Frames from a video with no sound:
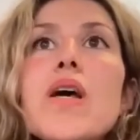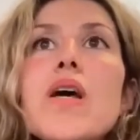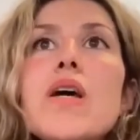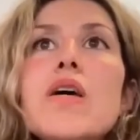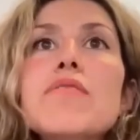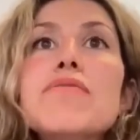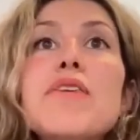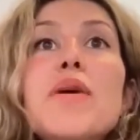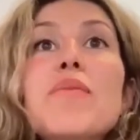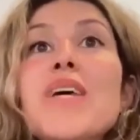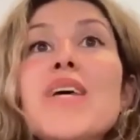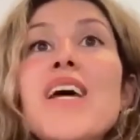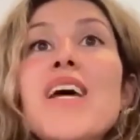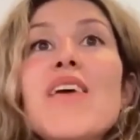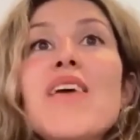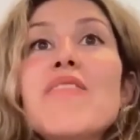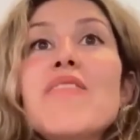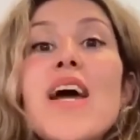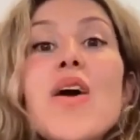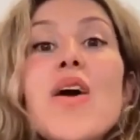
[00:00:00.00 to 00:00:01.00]
for me, I'm
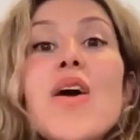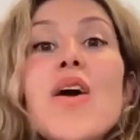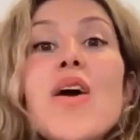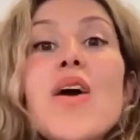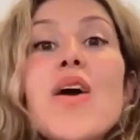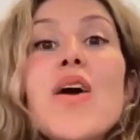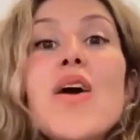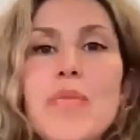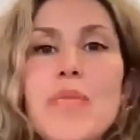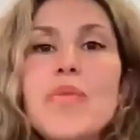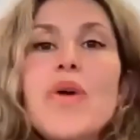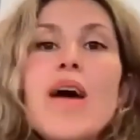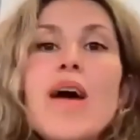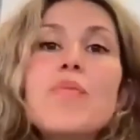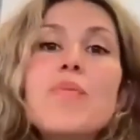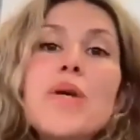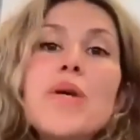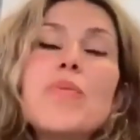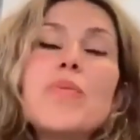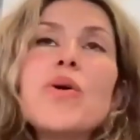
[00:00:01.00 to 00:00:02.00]
very open. I mean, we have
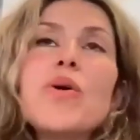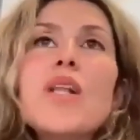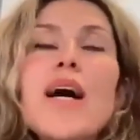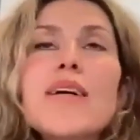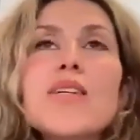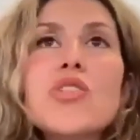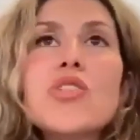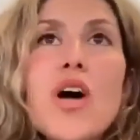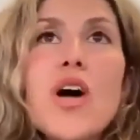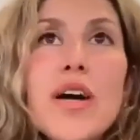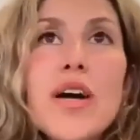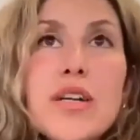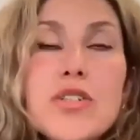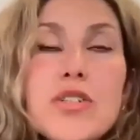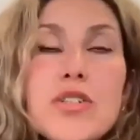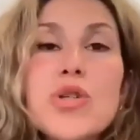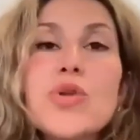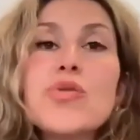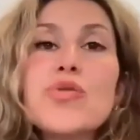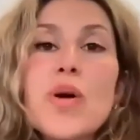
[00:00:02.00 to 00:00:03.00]
people like Tahir
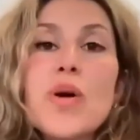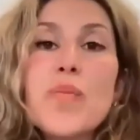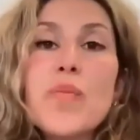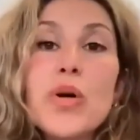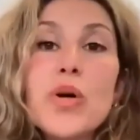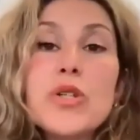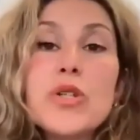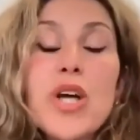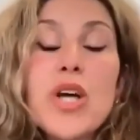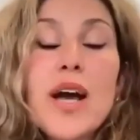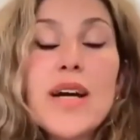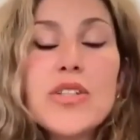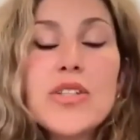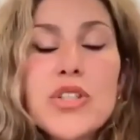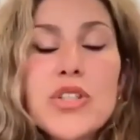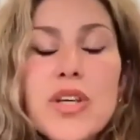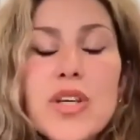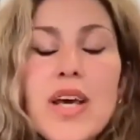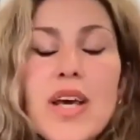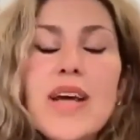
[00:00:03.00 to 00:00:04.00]
June from Persia
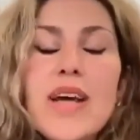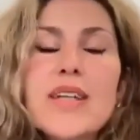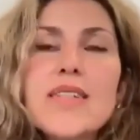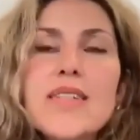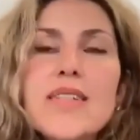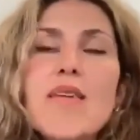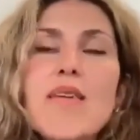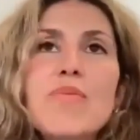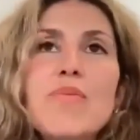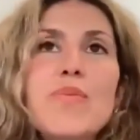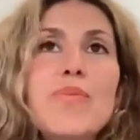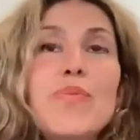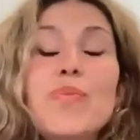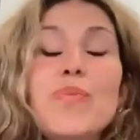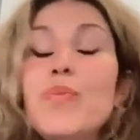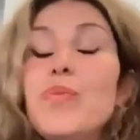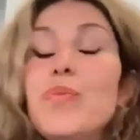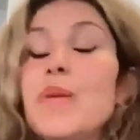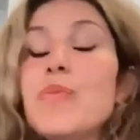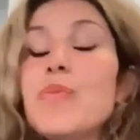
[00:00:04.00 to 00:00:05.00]
Educate. I've
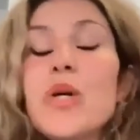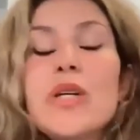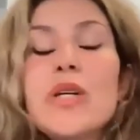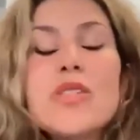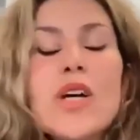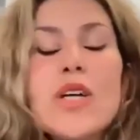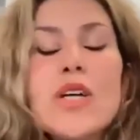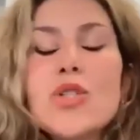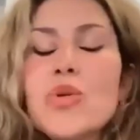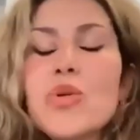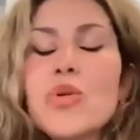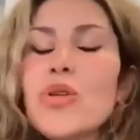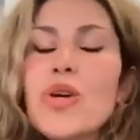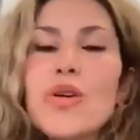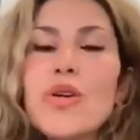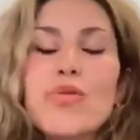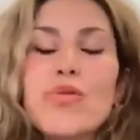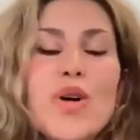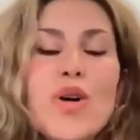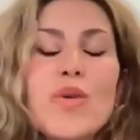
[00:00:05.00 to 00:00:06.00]
been put in touch with
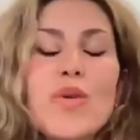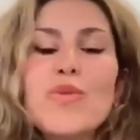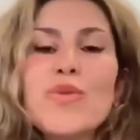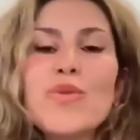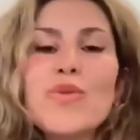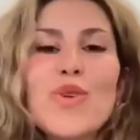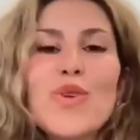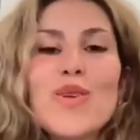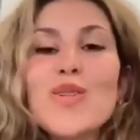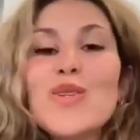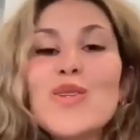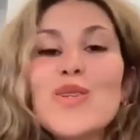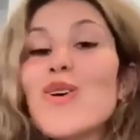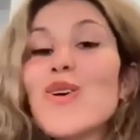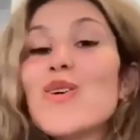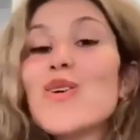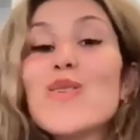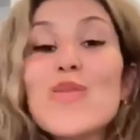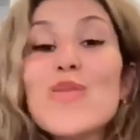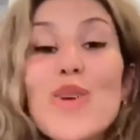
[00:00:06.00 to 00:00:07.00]
her from
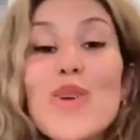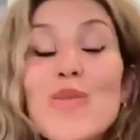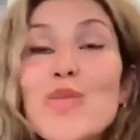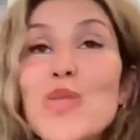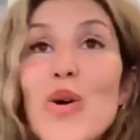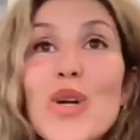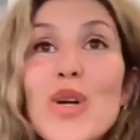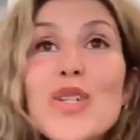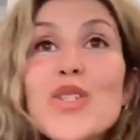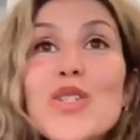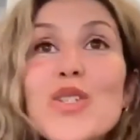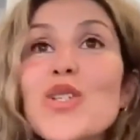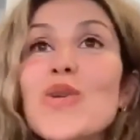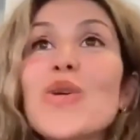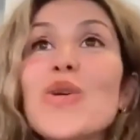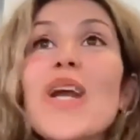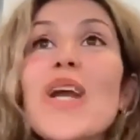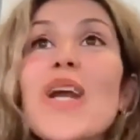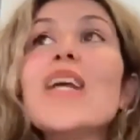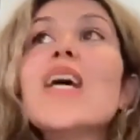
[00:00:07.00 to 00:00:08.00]
Dori
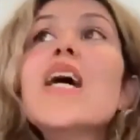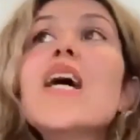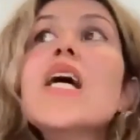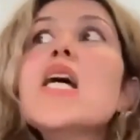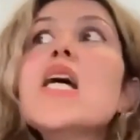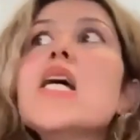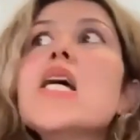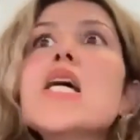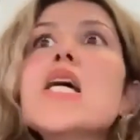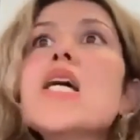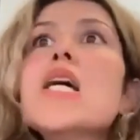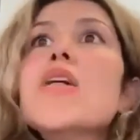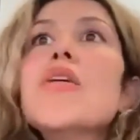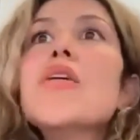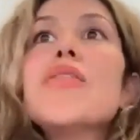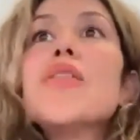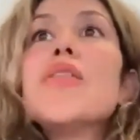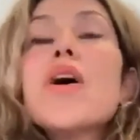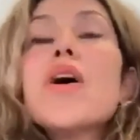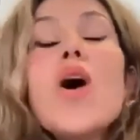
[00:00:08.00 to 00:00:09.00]
June, and
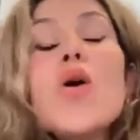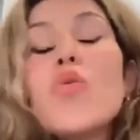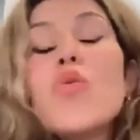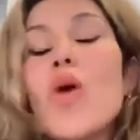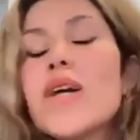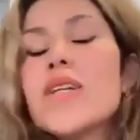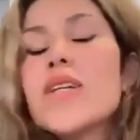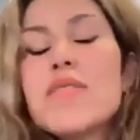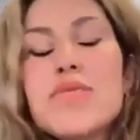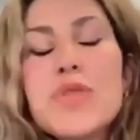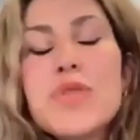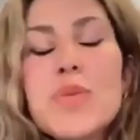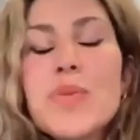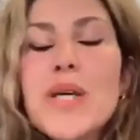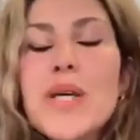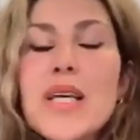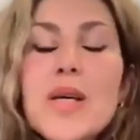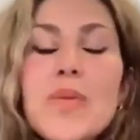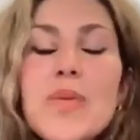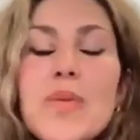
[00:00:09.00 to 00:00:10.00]
they're all wonderful
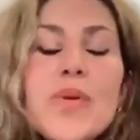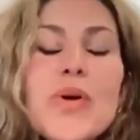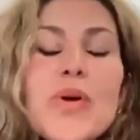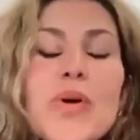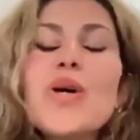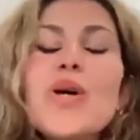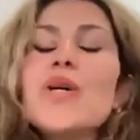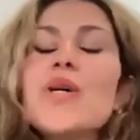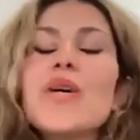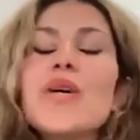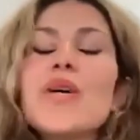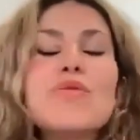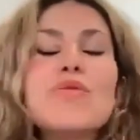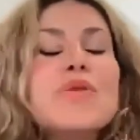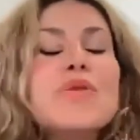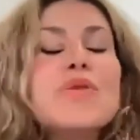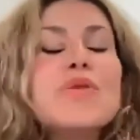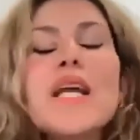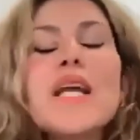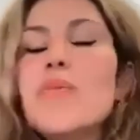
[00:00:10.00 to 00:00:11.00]
people. They've
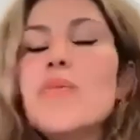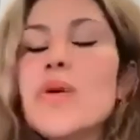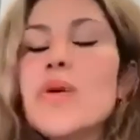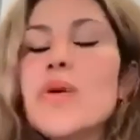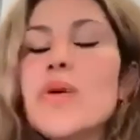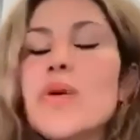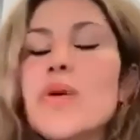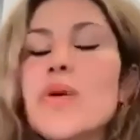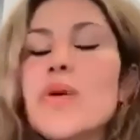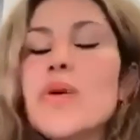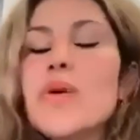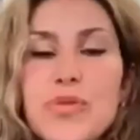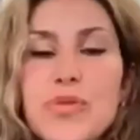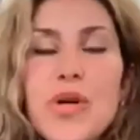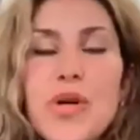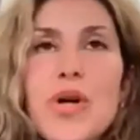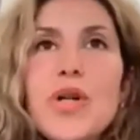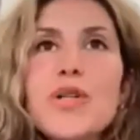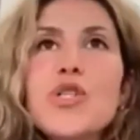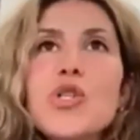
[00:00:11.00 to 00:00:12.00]
really been
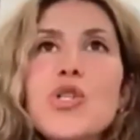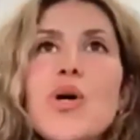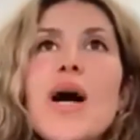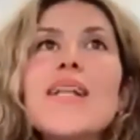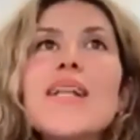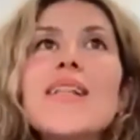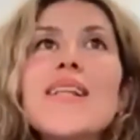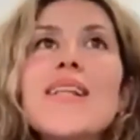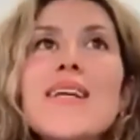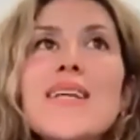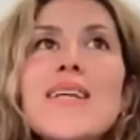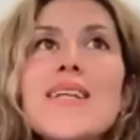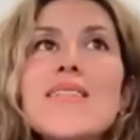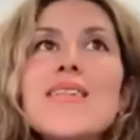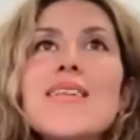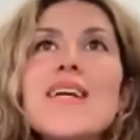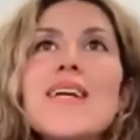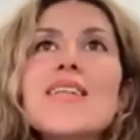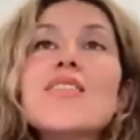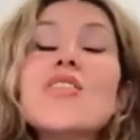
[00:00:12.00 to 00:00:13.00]
helpful. So I think
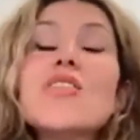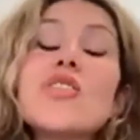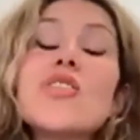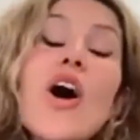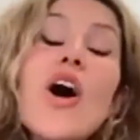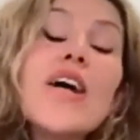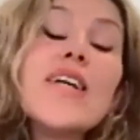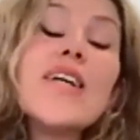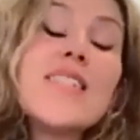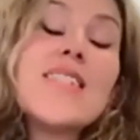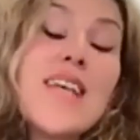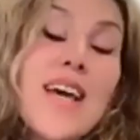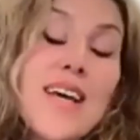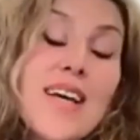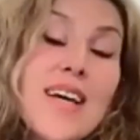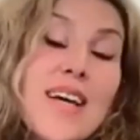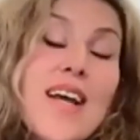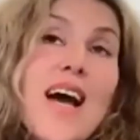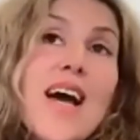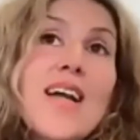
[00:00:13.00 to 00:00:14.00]
it's starting.
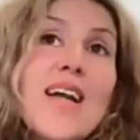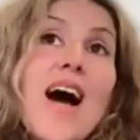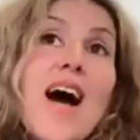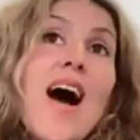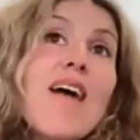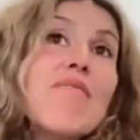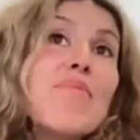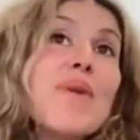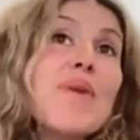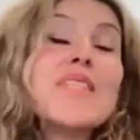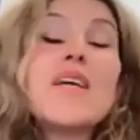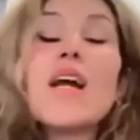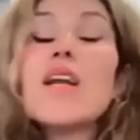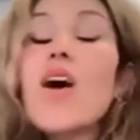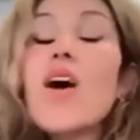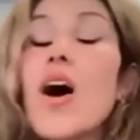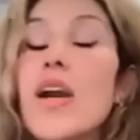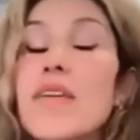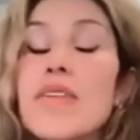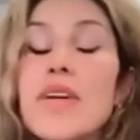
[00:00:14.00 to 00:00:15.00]
And I've met a
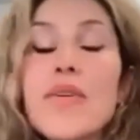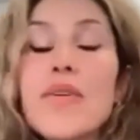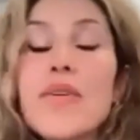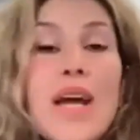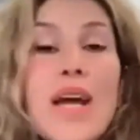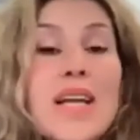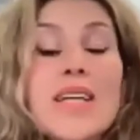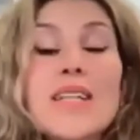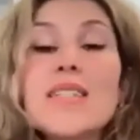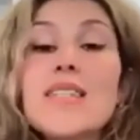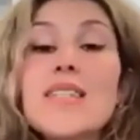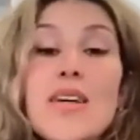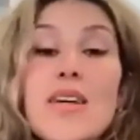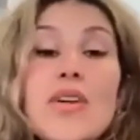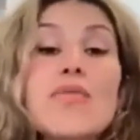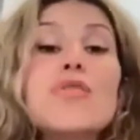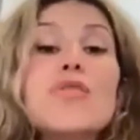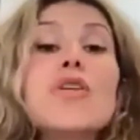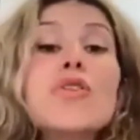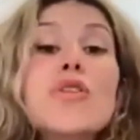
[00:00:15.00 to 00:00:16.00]
lot of Iranians here of
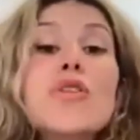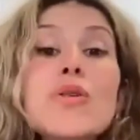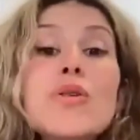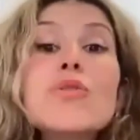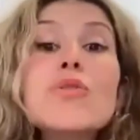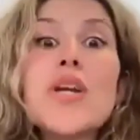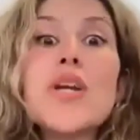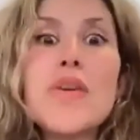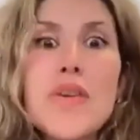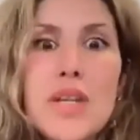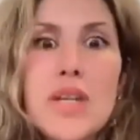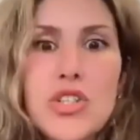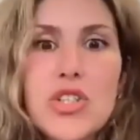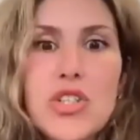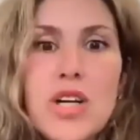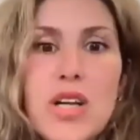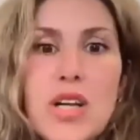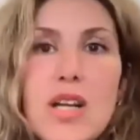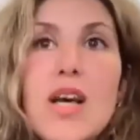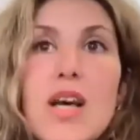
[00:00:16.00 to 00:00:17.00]
the new
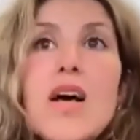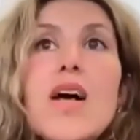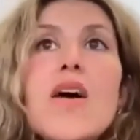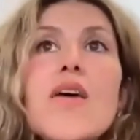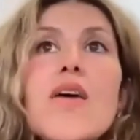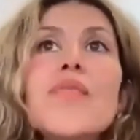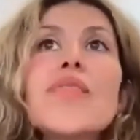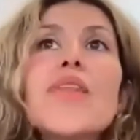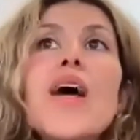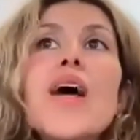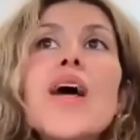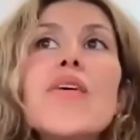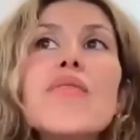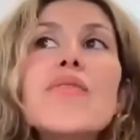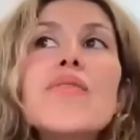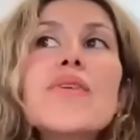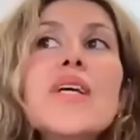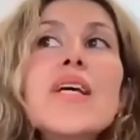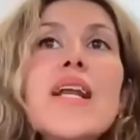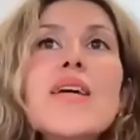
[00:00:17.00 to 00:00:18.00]
generation that
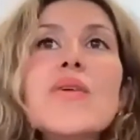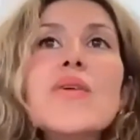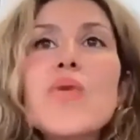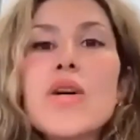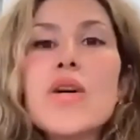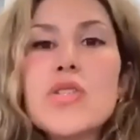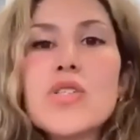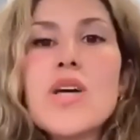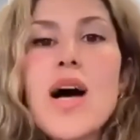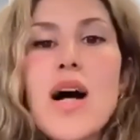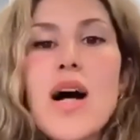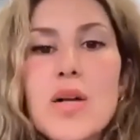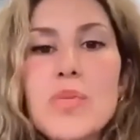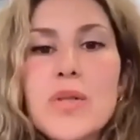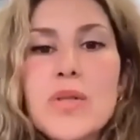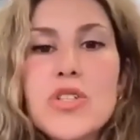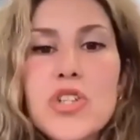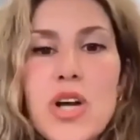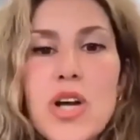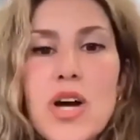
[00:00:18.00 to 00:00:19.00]
really want to help
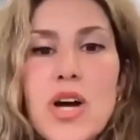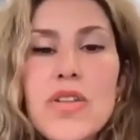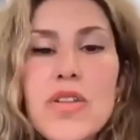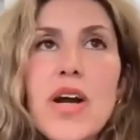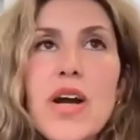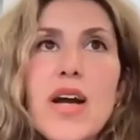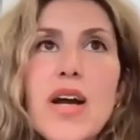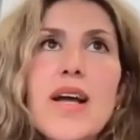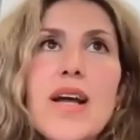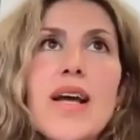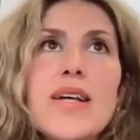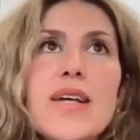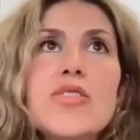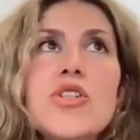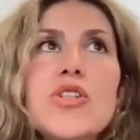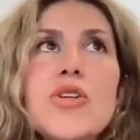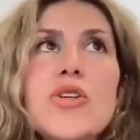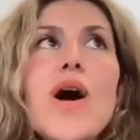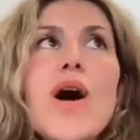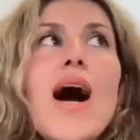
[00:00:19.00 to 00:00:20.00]
each other. And
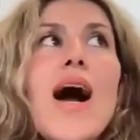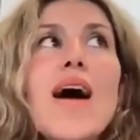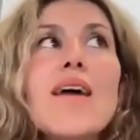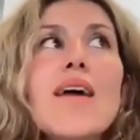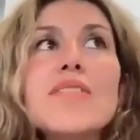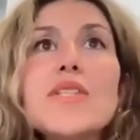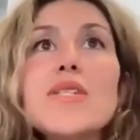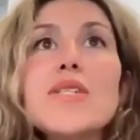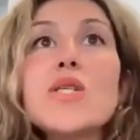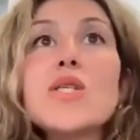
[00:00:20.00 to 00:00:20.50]
I have this